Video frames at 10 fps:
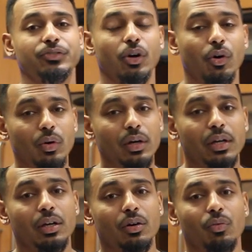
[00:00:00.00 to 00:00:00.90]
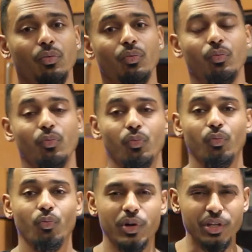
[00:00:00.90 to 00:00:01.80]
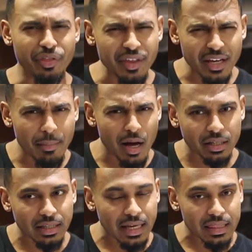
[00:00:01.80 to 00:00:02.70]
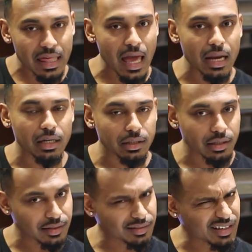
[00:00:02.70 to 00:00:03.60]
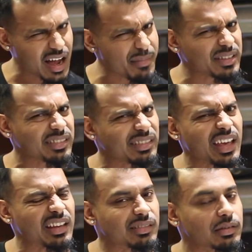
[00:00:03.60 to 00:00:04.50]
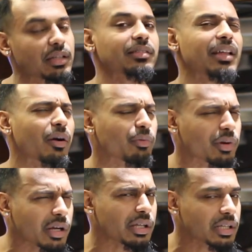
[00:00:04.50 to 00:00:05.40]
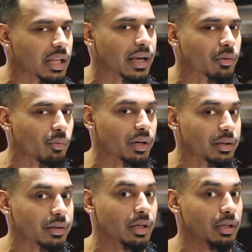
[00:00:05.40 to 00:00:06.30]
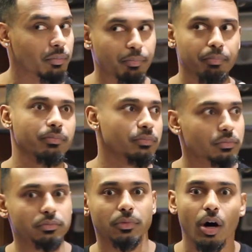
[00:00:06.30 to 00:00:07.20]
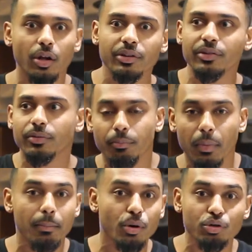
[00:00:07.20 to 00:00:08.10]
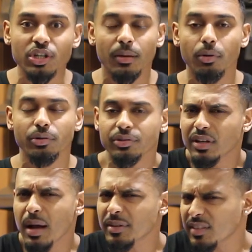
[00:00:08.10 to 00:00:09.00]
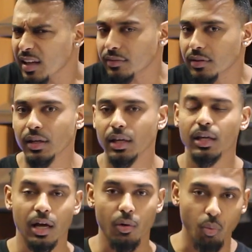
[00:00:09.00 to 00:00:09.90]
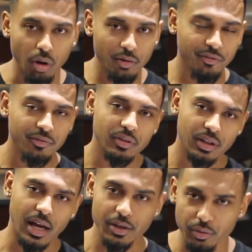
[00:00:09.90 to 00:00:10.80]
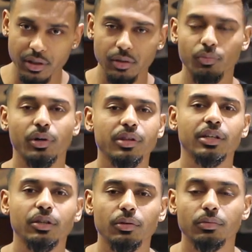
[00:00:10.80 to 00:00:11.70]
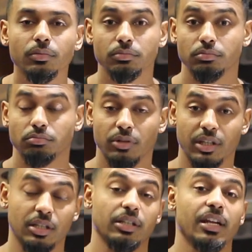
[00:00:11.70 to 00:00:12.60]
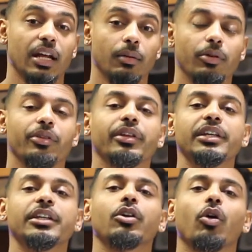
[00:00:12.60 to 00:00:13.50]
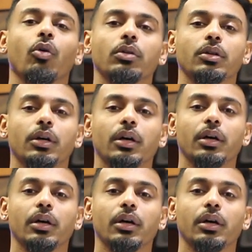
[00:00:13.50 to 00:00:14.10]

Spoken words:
So when you think about it like that, it's common sense. It's not really like, wait, all this mumbo jumbo. This is common sense. A wolf, coyote, what do? They kill an animal. They eat it whole.